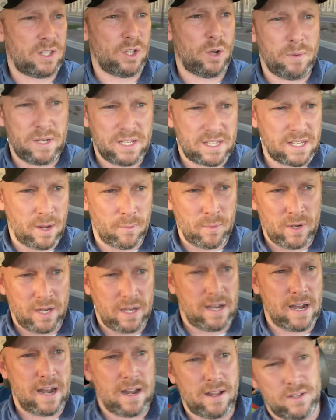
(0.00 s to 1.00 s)
Nobody's coming in
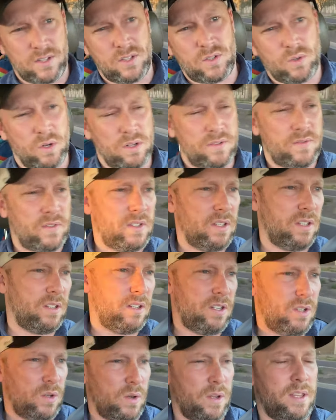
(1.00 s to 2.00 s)
and out of the storage
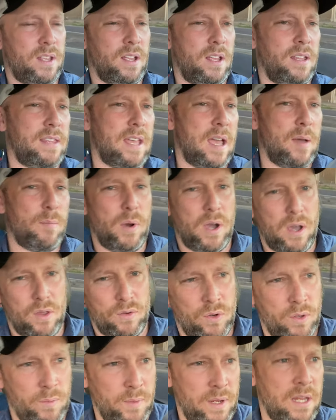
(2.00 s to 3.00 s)
facility to do anything like that
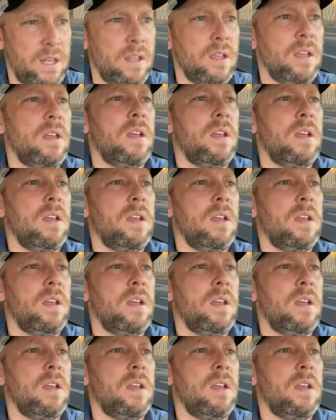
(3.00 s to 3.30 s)
bothering me.